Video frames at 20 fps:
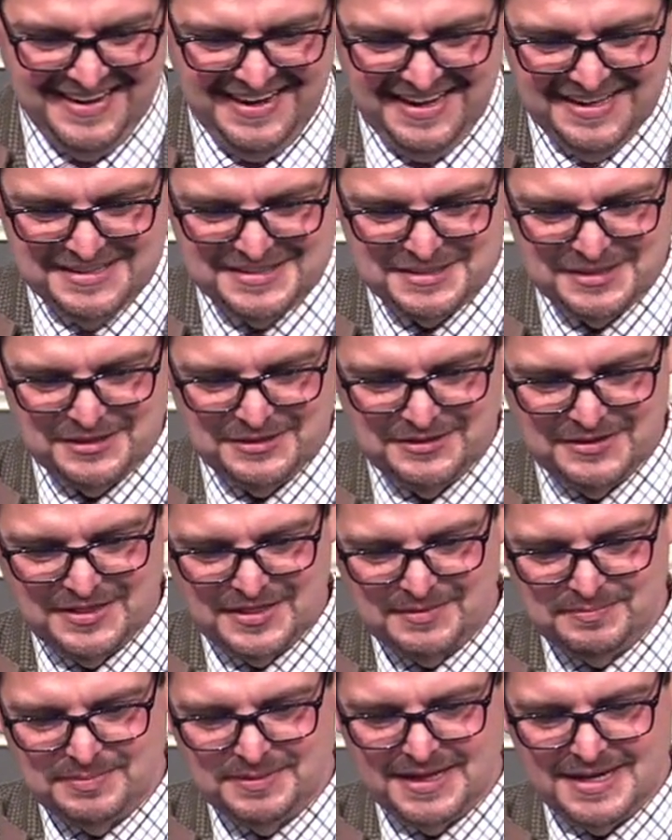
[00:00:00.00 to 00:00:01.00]
And so
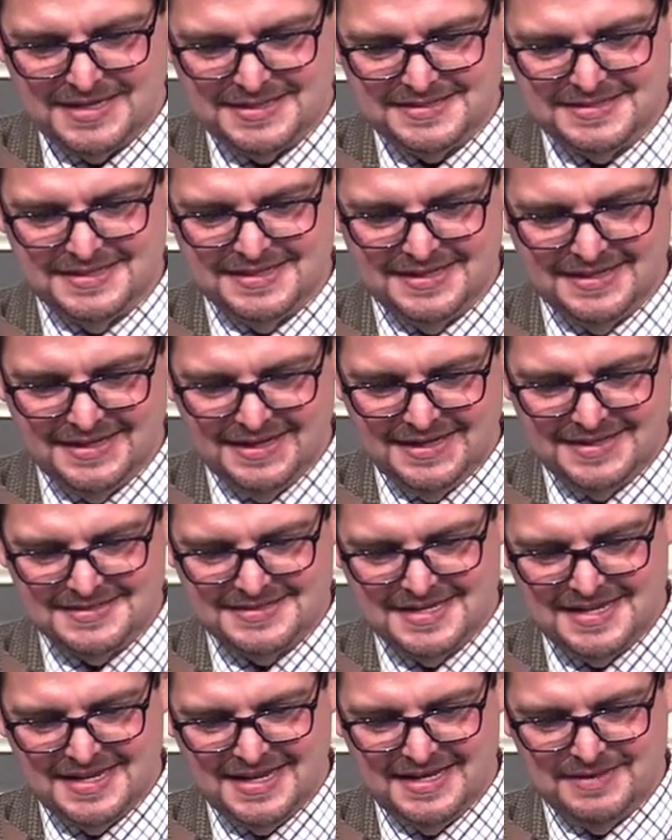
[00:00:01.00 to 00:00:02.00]
the blessing
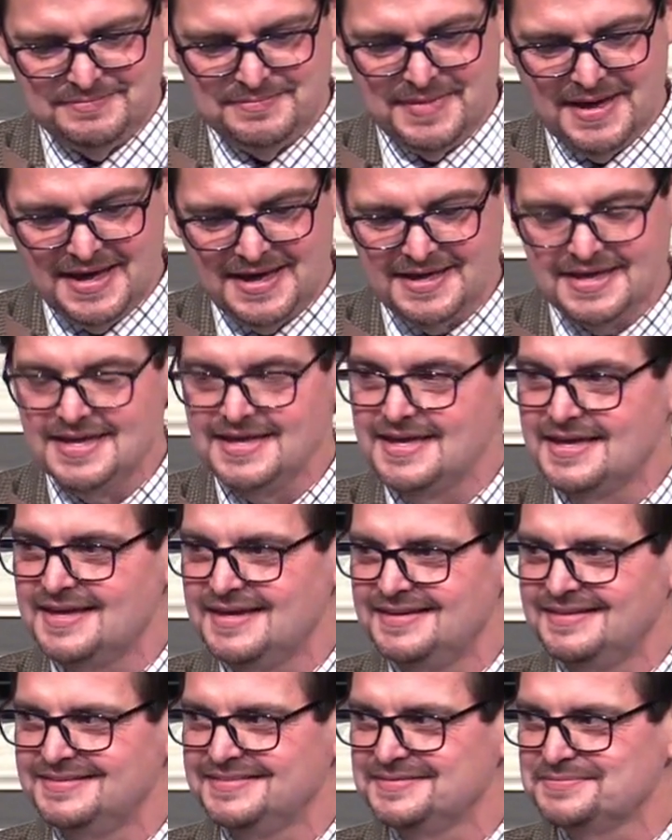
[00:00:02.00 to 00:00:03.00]
is in making
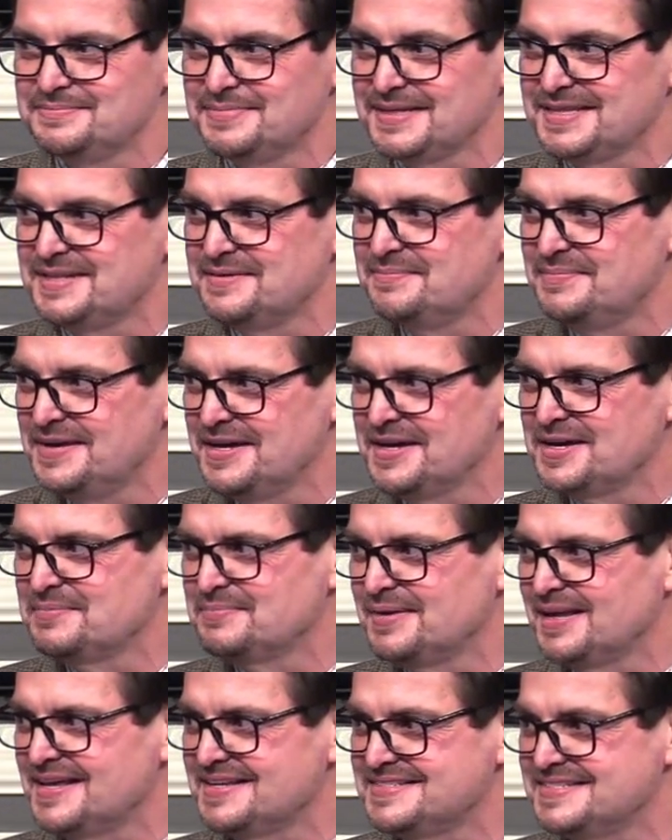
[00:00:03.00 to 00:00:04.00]
it, but the bigger
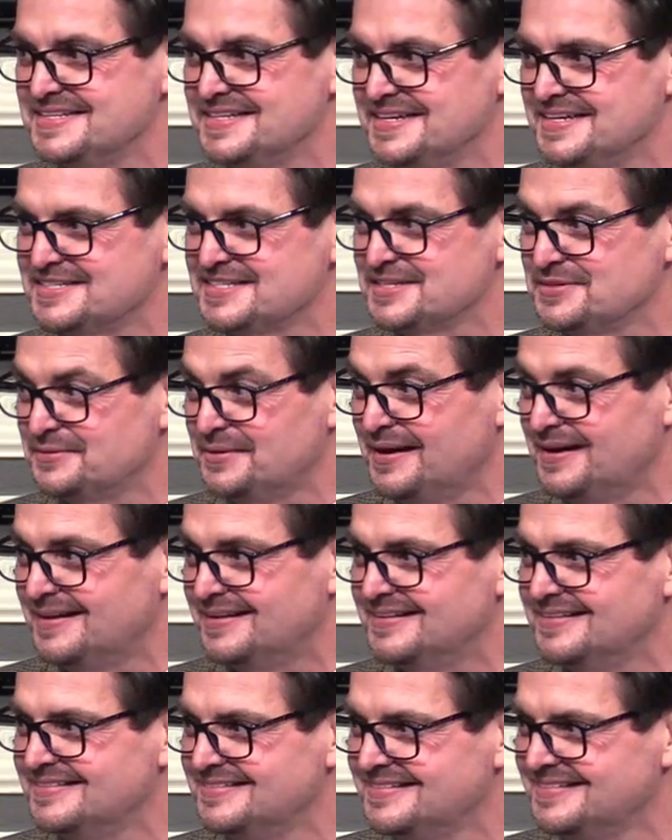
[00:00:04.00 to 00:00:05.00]
blessing is in
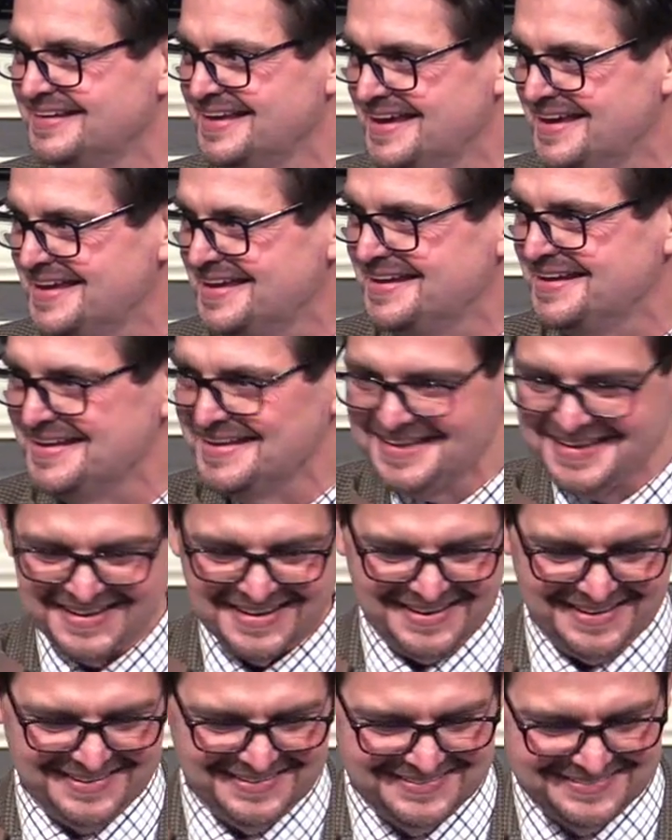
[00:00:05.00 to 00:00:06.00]
what? Eating
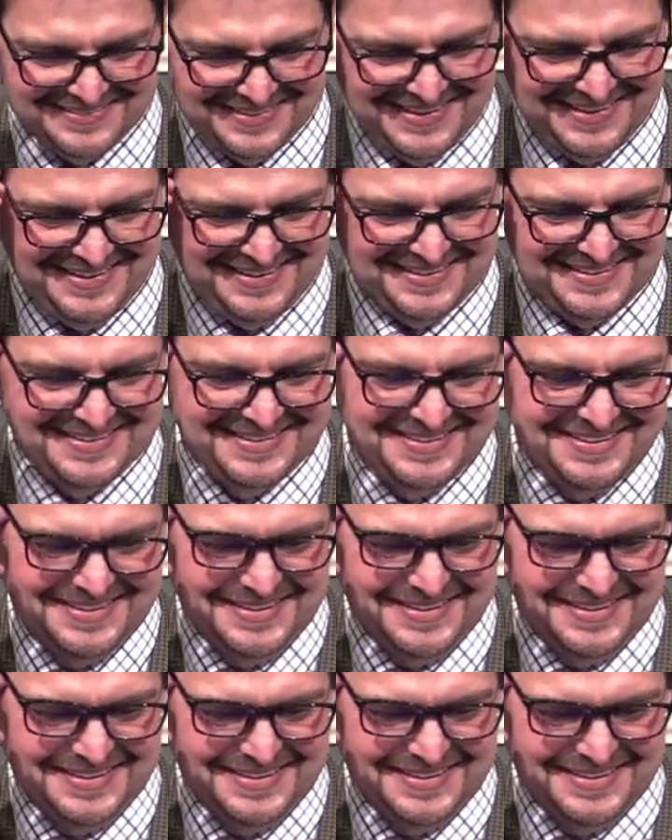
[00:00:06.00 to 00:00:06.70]
it, right?